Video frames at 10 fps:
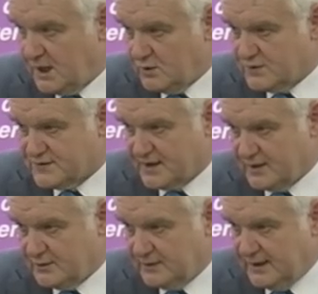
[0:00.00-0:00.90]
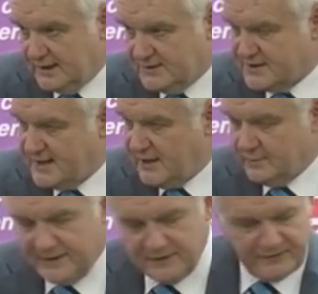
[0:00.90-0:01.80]
And also, it doesn't
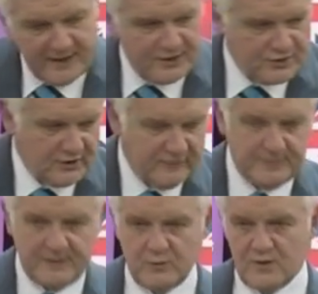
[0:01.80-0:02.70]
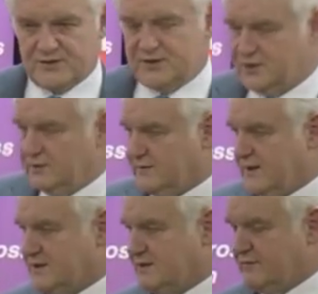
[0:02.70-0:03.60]
help innovation. If people want to do
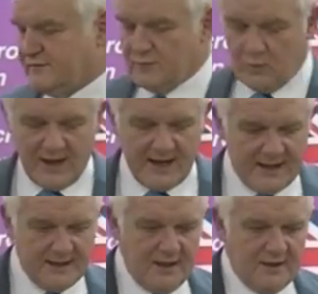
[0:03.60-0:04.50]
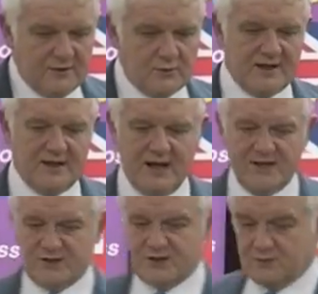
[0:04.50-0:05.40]
things a different way, the
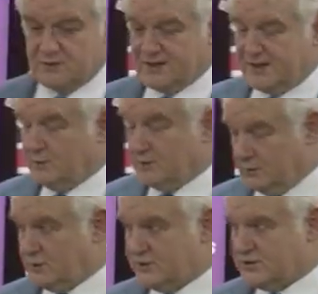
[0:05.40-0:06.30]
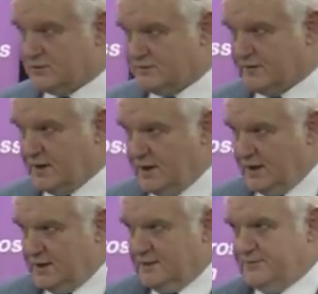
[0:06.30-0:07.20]
regulations will sort of
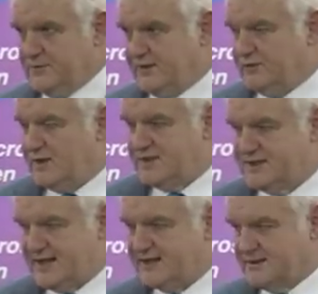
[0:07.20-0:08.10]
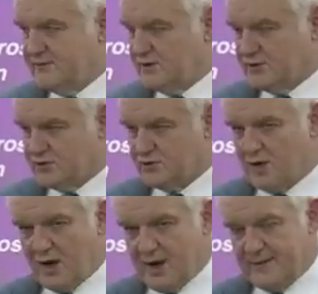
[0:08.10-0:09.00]
give you an incentive not to
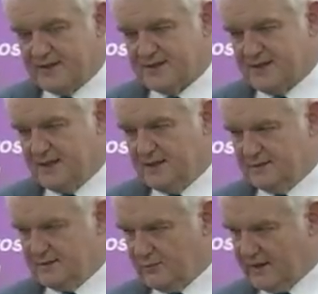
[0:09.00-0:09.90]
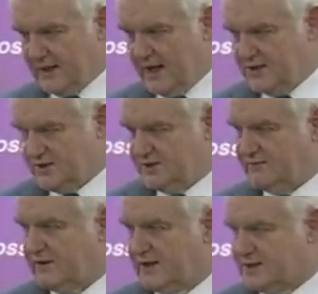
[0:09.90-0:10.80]
try, because the regulations
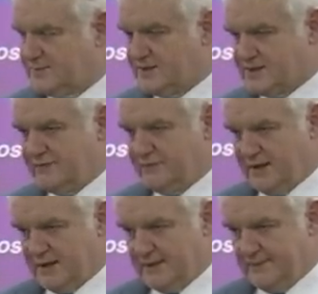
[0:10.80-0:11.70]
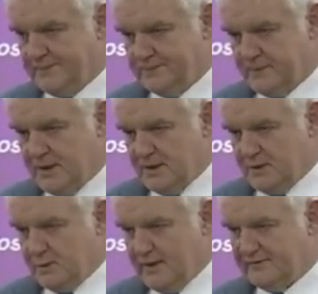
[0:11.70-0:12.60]
are very specific.
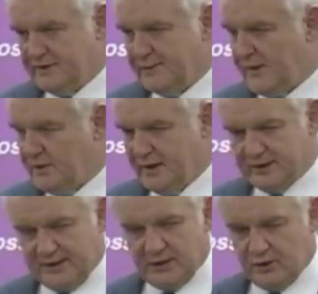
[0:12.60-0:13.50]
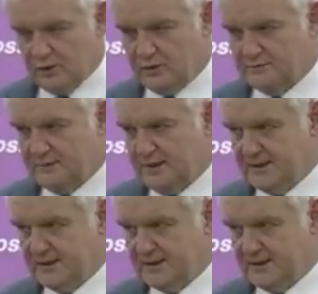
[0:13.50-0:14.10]
We have Napoleonic law